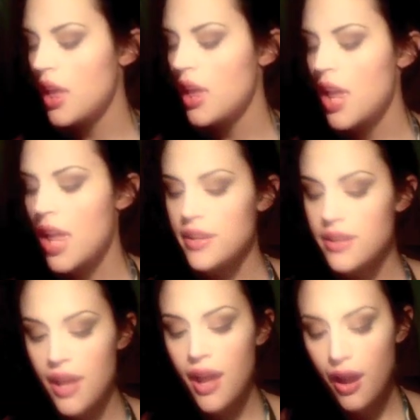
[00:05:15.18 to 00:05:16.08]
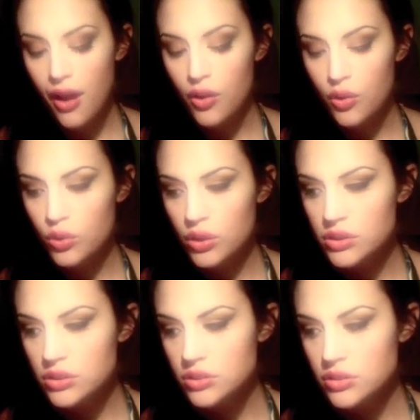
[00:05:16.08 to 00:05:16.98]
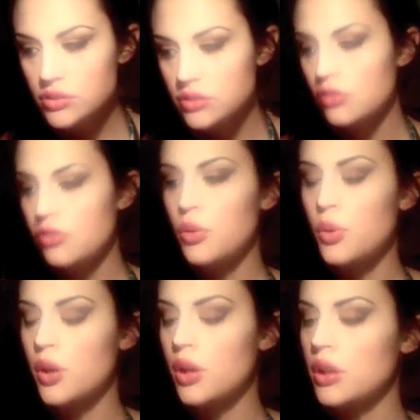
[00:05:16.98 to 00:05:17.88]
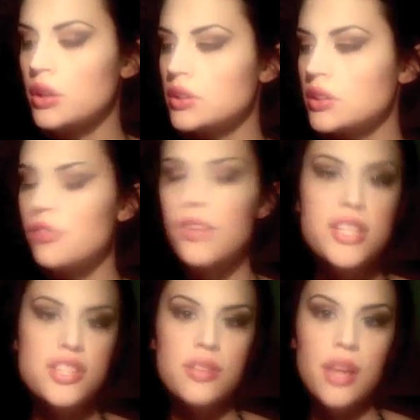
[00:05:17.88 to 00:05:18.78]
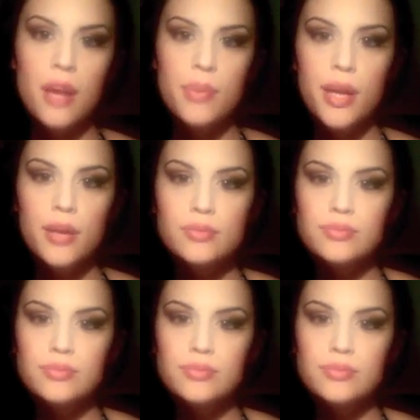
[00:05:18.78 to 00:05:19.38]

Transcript: And now, for finishing the eyebrow.